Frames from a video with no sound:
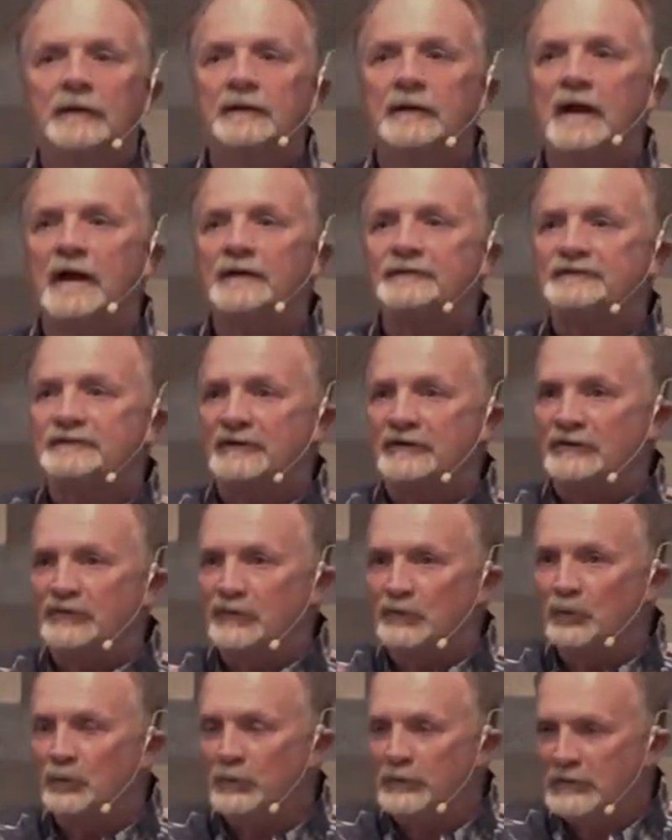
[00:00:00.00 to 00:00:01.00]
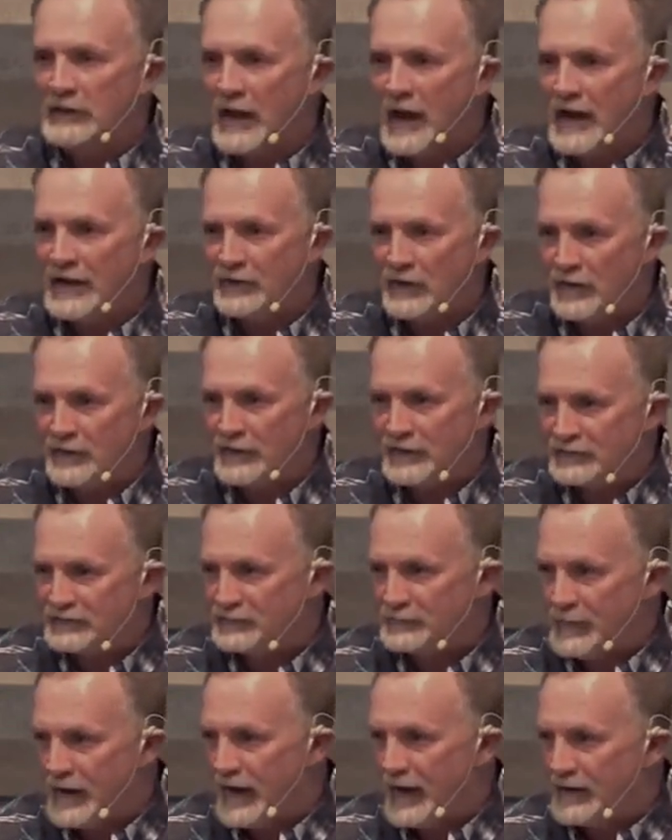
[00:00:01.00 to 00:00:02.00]
God said, you relied on
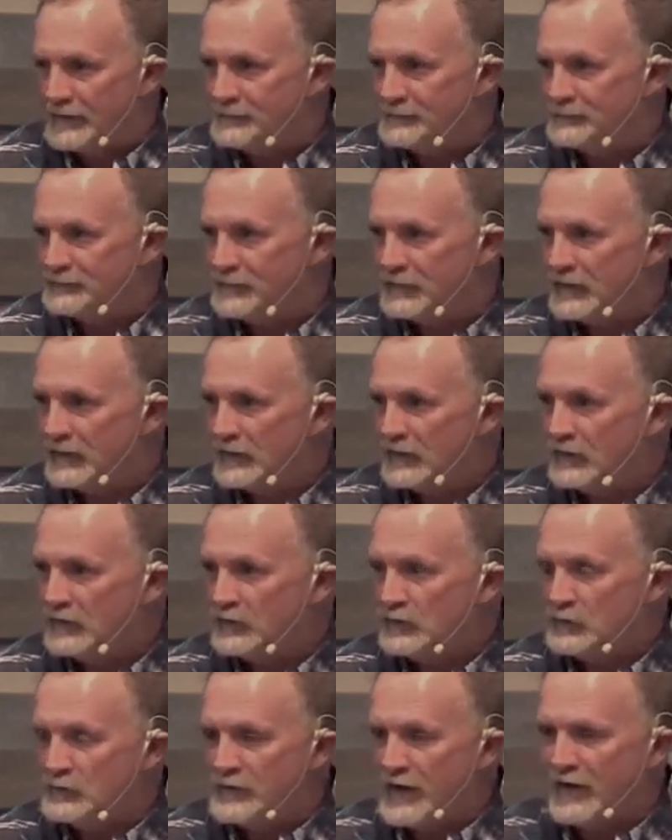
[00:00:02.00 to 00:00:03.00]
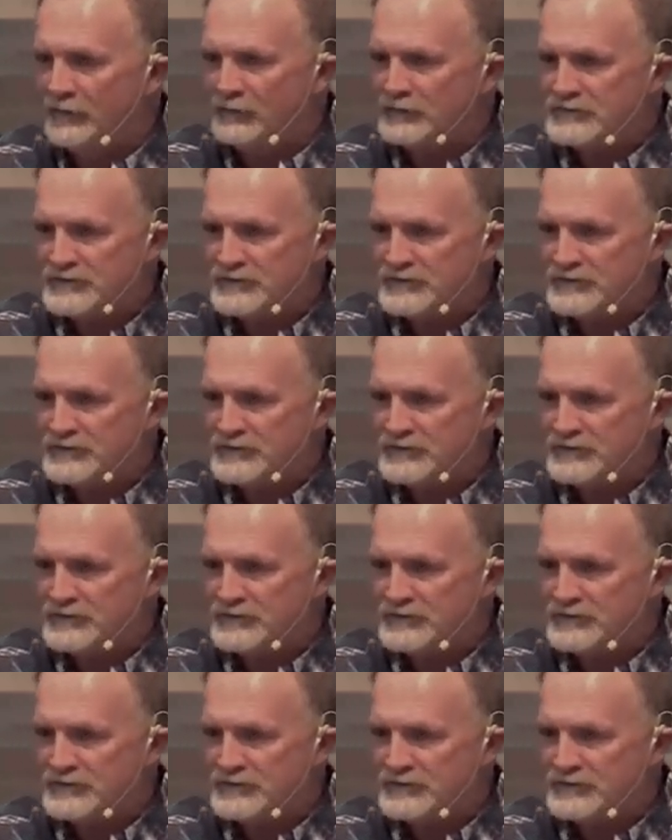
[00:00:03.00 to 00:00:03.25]
this man. You never